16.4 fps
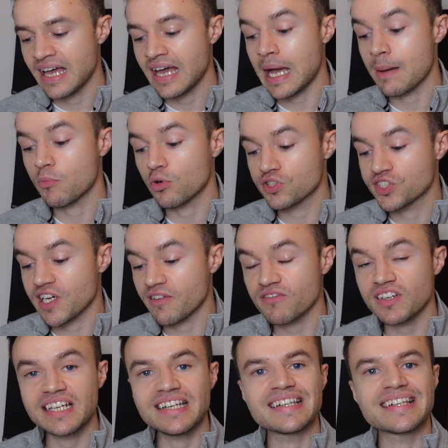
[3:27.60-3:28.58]
And more
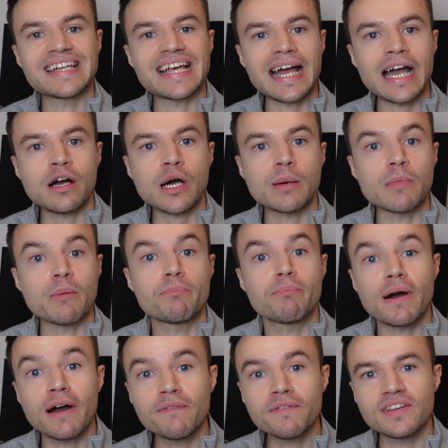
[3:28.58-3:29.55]
generally, now I'm
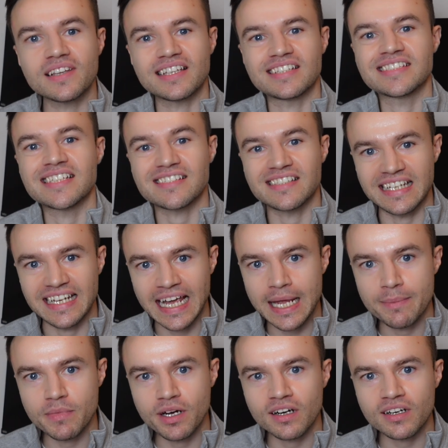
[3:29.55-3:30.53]
above the
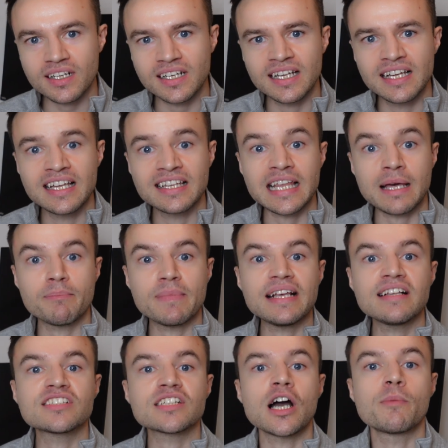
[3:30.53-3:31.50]
60k mark. That
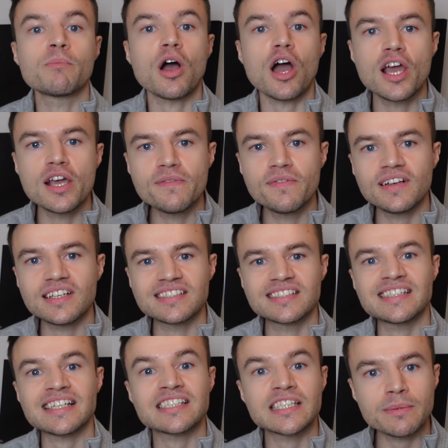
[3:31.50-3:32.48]
means I'm over
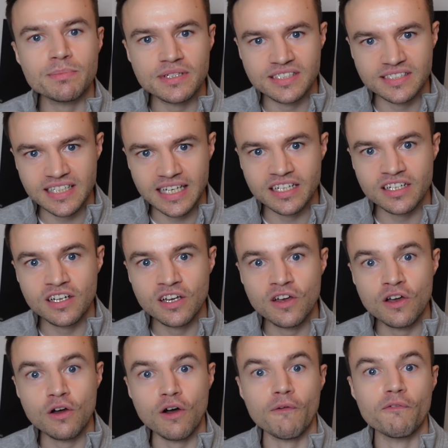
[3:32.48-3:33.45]
60%
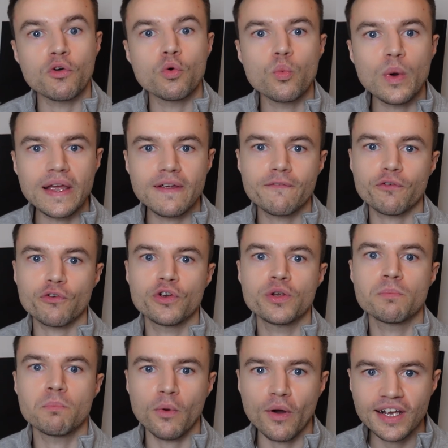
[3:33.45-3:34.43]
of the way through
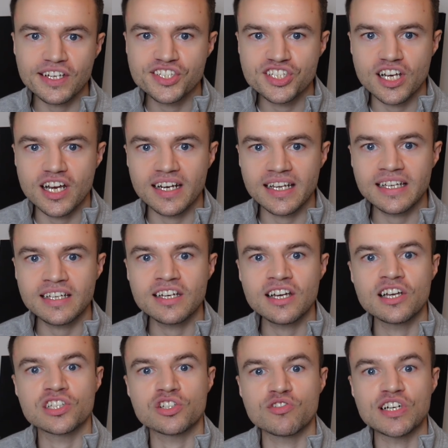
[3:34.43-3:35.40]
my journey
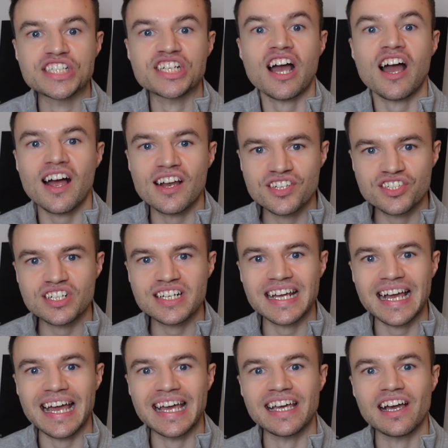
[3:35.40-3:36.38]
to reach a
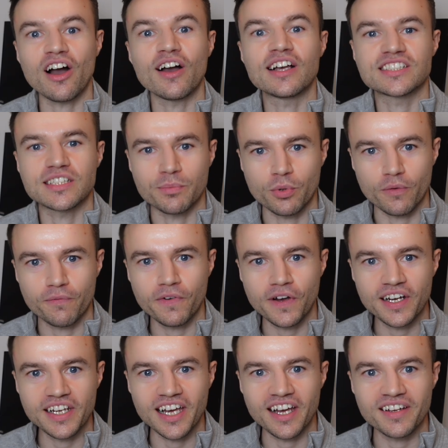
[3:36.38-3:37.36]
100k ISA
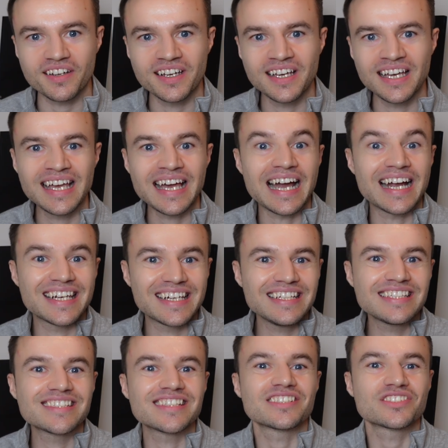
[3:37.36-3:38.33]
portfolio. At
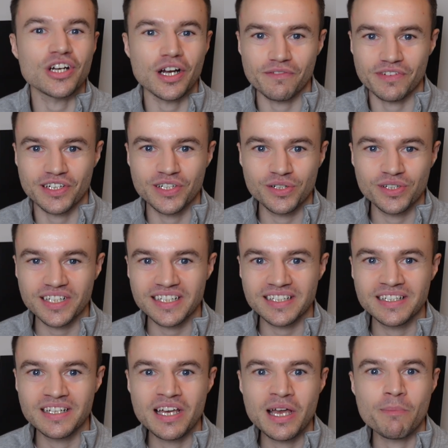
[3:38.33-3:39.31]
least at the time of
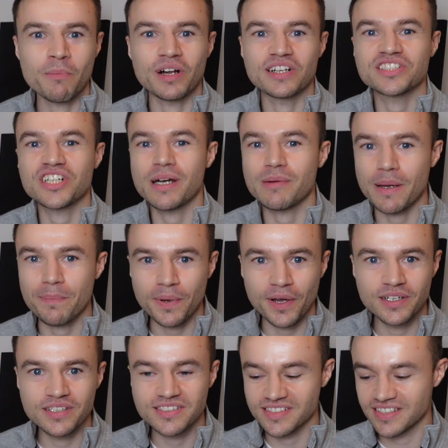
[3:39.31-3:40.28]
recording. By the time I
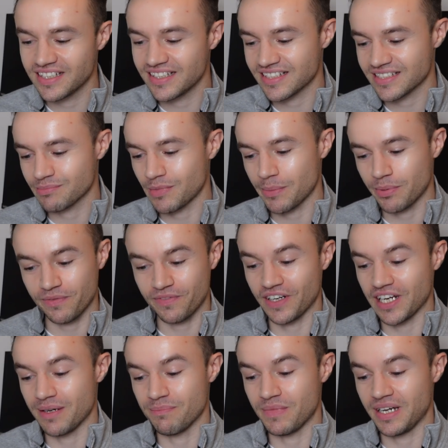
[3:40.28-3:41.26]
post this, my
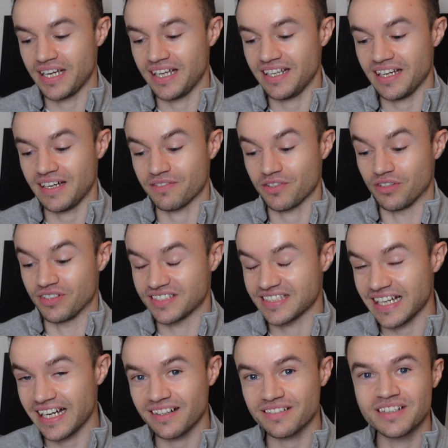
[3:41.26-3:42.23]
portfolio may have gone
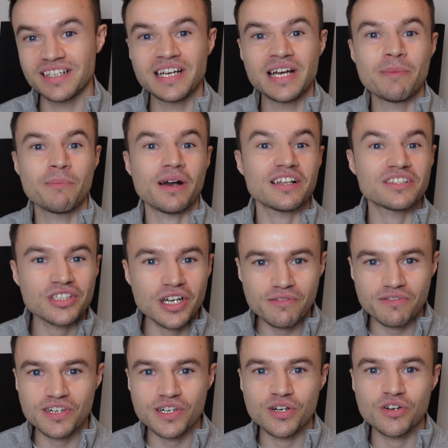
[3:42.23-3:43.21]
down, but at the time
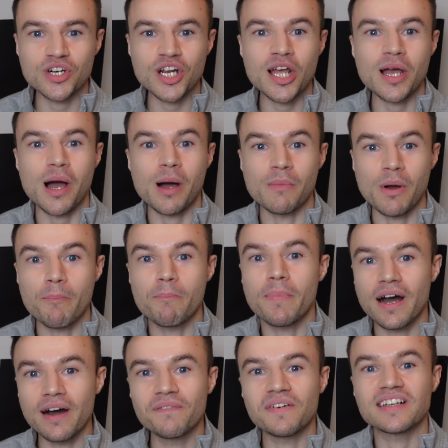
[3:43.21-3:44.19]
of recording, I'm
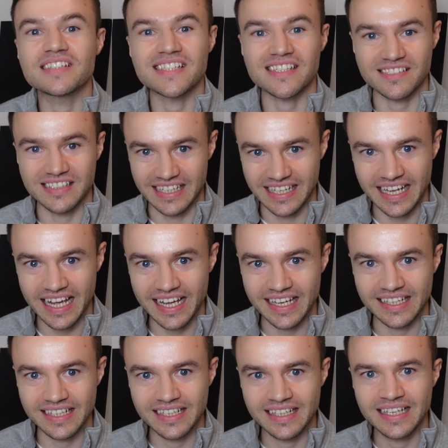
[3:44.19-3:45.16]
above
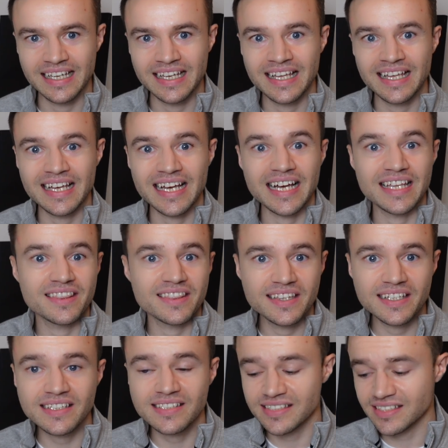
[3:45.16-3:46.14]
60k. And
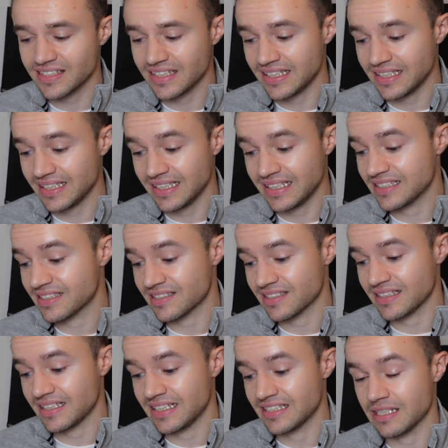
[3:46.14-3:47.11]
this
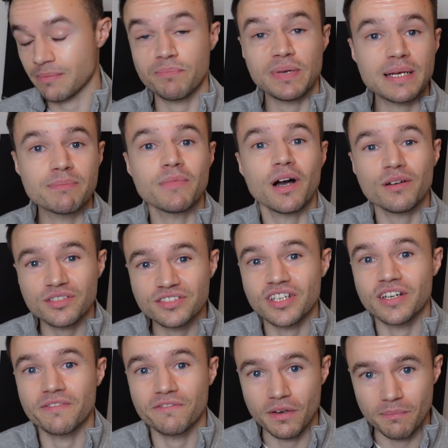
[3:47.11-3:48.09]
is a big
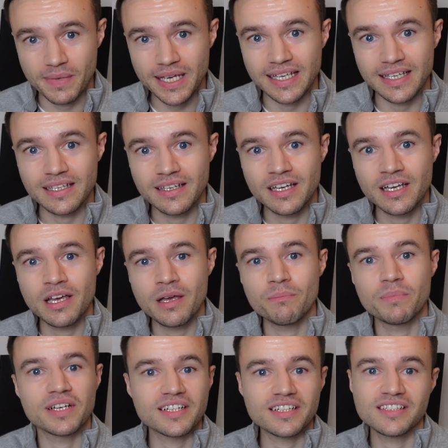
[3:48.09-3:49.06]
milestone for me,
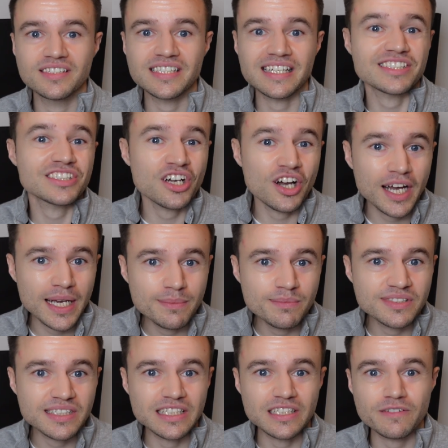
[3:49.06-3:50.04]
because at
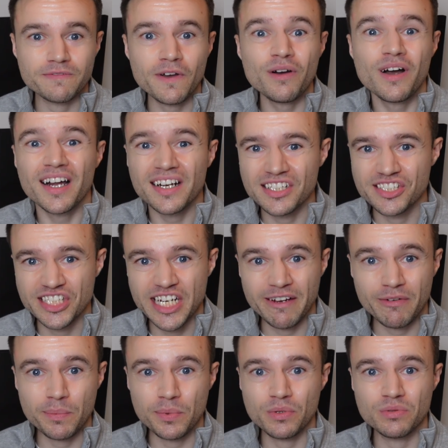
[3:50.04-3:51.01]
times it's felt
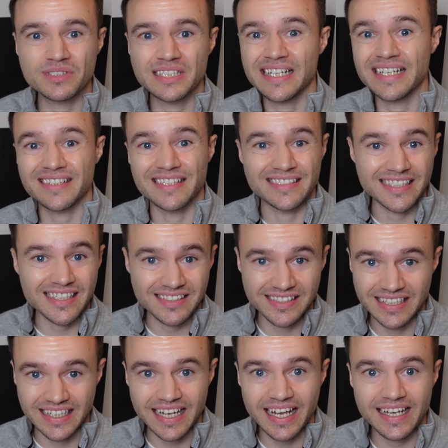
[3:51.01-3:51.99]
unachievable to get to
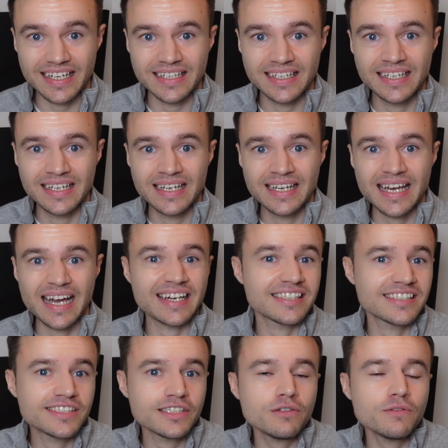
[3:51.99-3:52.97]
60k. And it
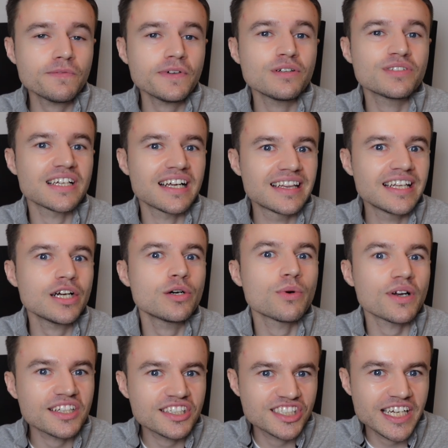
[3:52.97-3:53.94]
still feels a little
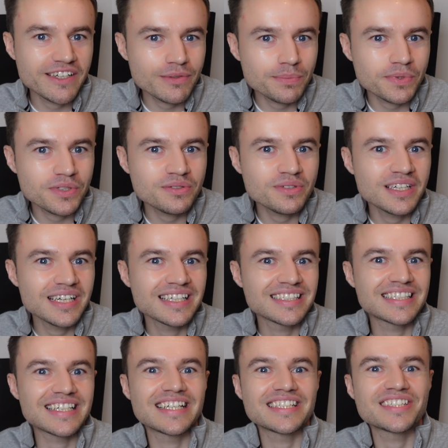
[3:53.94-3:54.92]
unachievable
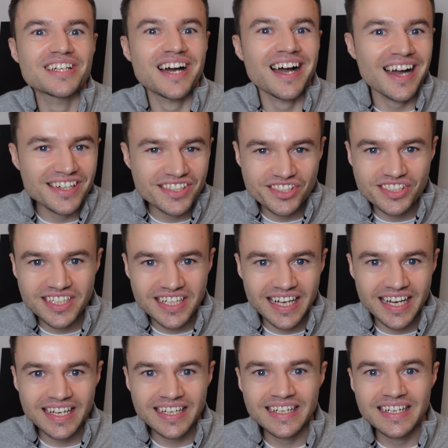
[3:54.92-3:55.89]
to get to
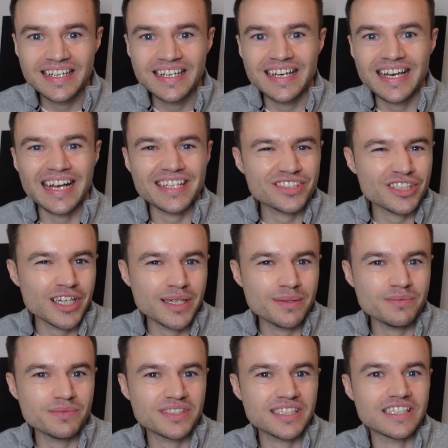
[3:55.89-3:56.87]
100k. At
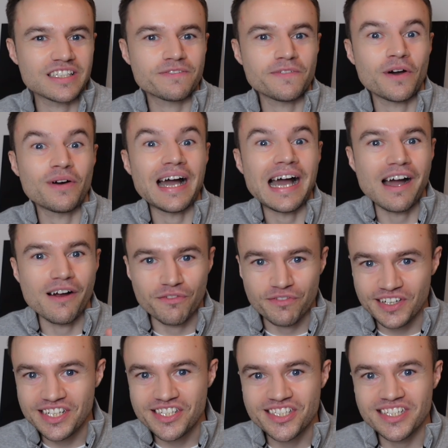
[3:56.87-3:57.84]
times it's felt out of
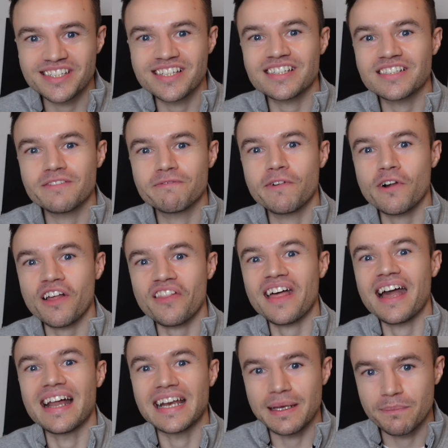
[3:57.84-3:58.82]
reach. It doesn't feel like
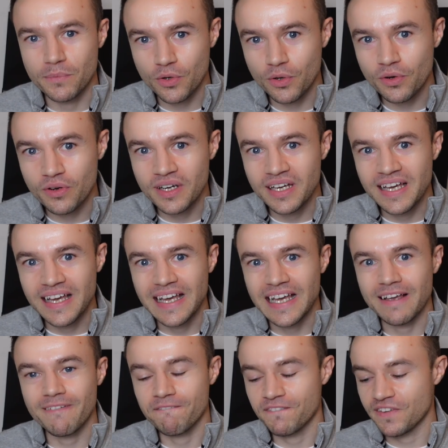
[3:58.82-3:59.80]
that anymore. It